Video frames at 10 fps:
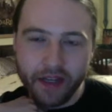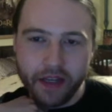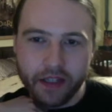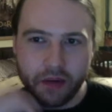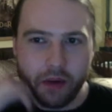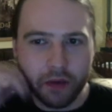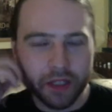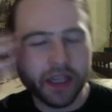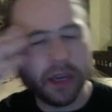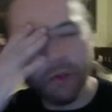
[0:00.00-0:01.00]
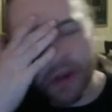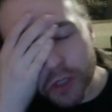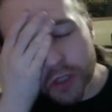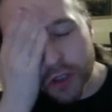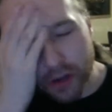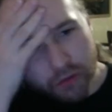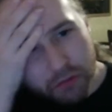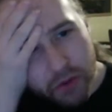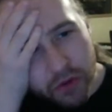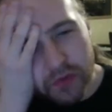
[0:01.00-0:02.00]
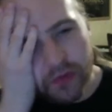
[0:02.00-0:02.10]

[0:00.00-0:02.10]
So I was thinking, well, should I remove